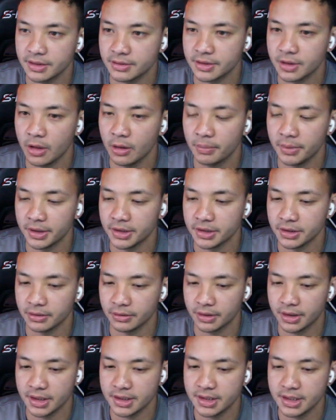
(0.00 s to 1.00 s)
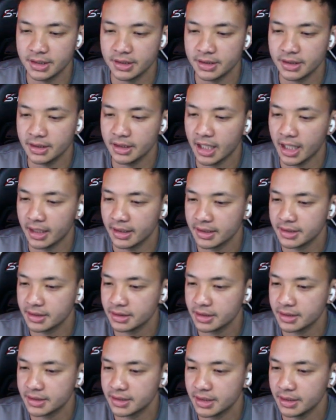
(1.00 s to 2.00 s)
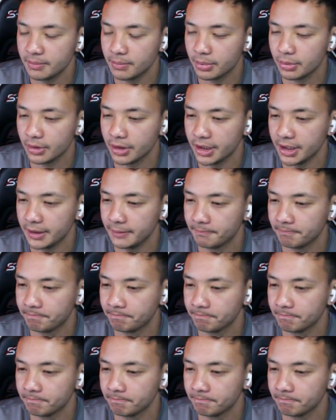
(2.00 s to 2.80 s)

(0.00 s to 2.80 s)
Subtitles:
was hoping to. Because this does seem pretty